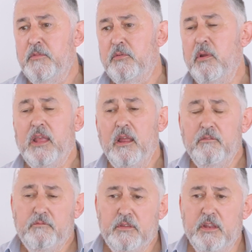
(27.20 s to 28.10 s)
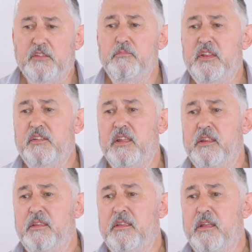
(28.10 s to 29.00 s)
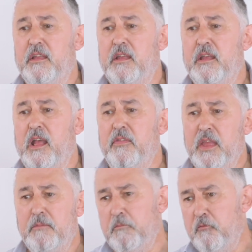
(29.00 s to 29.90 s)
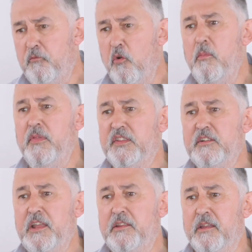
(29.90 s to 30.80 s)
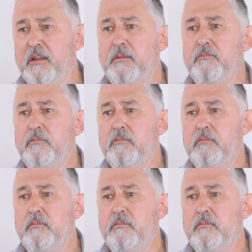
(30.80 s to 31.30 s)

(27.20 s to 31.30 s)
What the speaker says: So I kind of dismissed it. And then 4 months later,